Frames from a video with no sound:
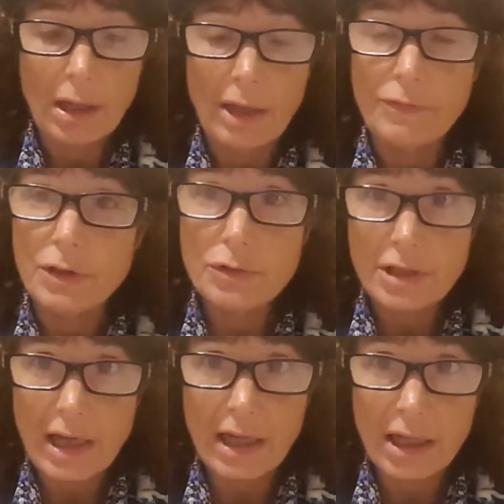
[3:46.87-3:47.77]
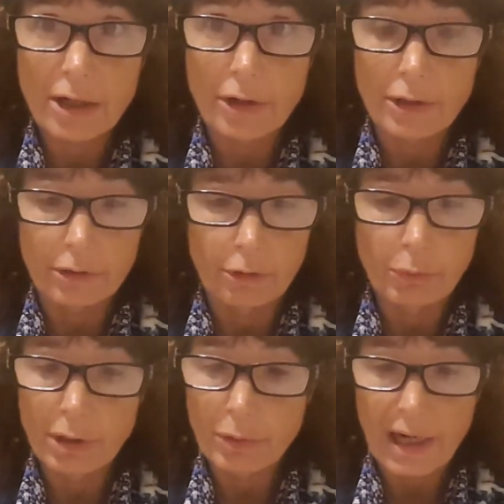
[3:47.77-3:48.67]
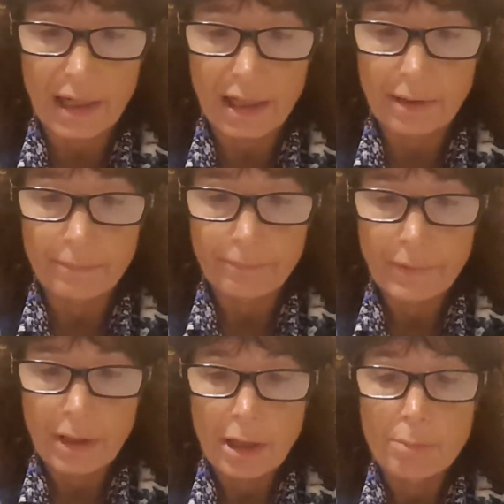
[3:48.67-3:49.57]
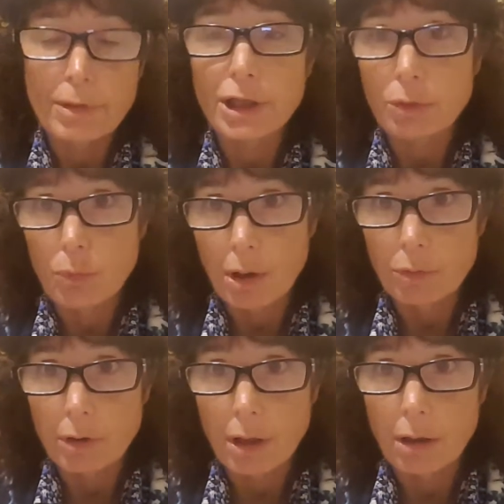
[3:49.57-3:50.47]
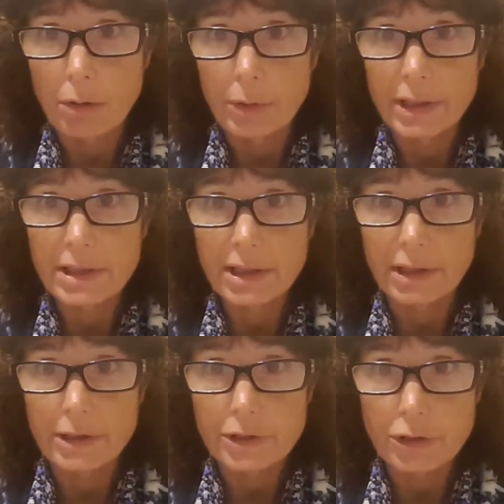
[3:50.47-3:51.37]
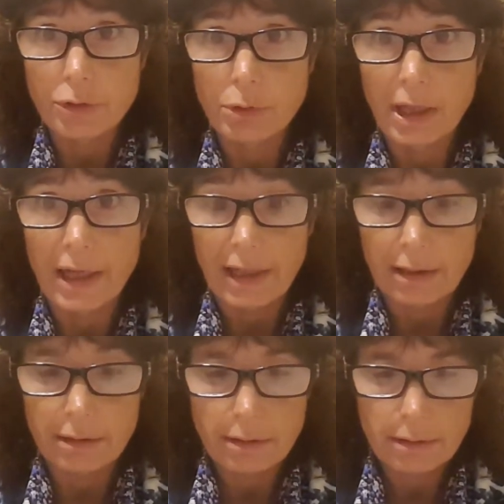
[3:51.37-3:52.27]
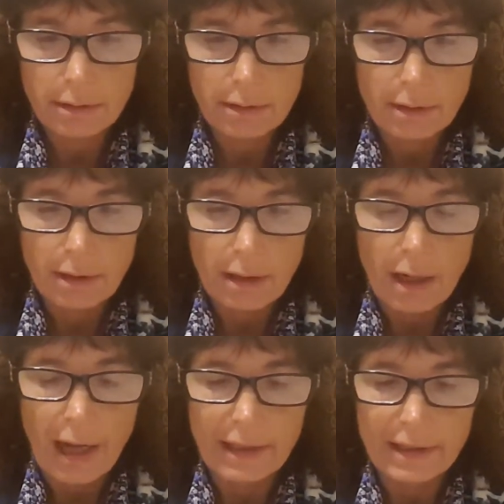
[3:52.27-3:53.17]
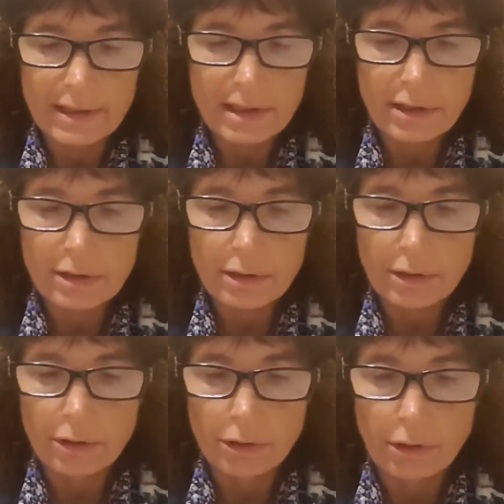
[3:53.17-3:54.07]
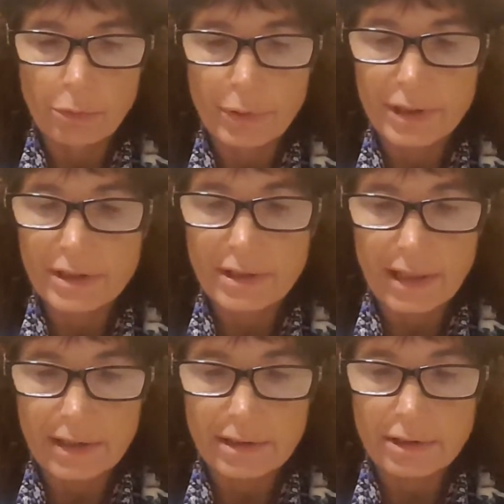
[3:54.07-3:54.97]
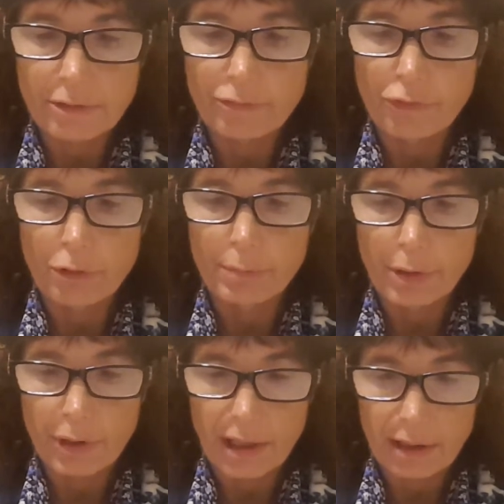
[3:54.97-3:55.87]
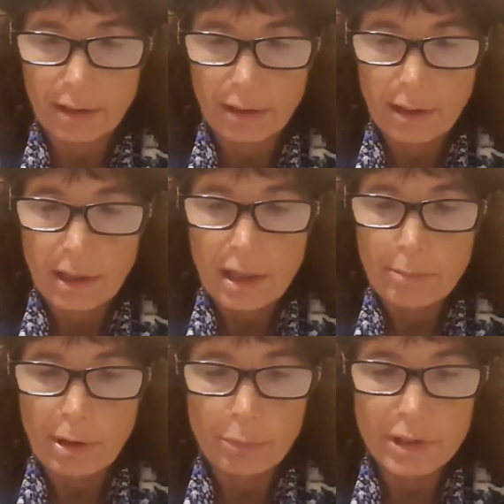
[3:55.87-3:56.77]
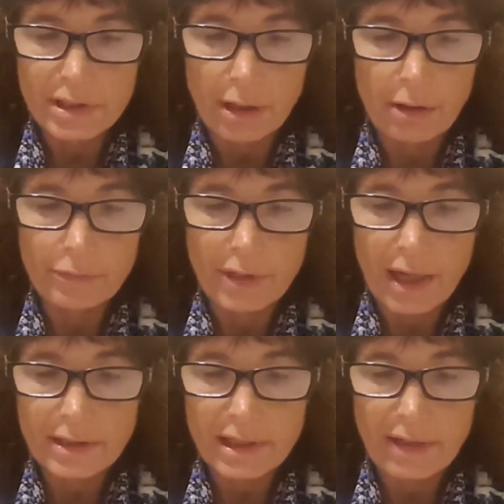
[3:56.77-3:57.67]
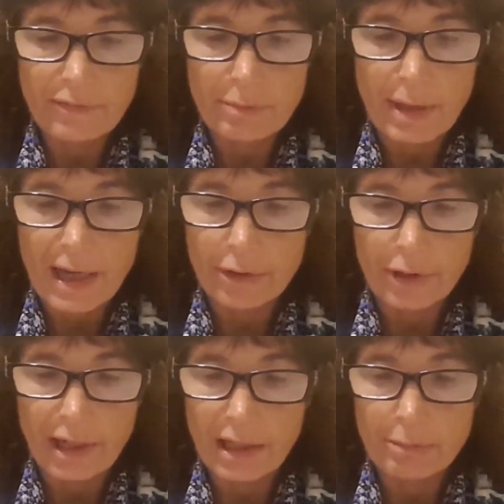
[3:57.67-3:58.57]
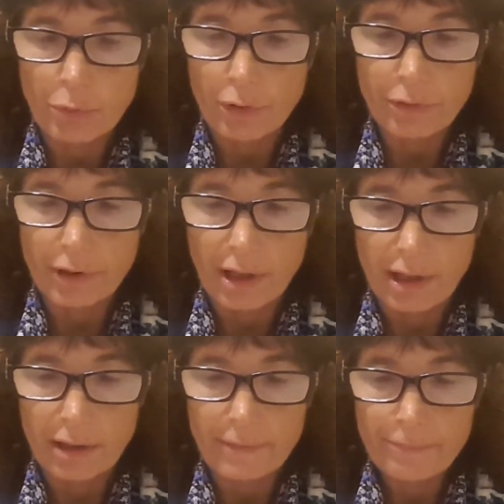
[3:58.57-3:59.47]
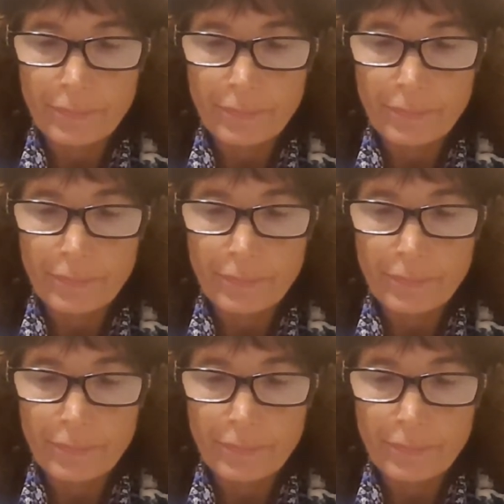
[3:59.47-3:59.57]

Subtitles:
If you stay here, you'll regret it, but you won't know until it's too late." I listened to the girl with a sense of foreboding, but resolved not to give the matter any more thought.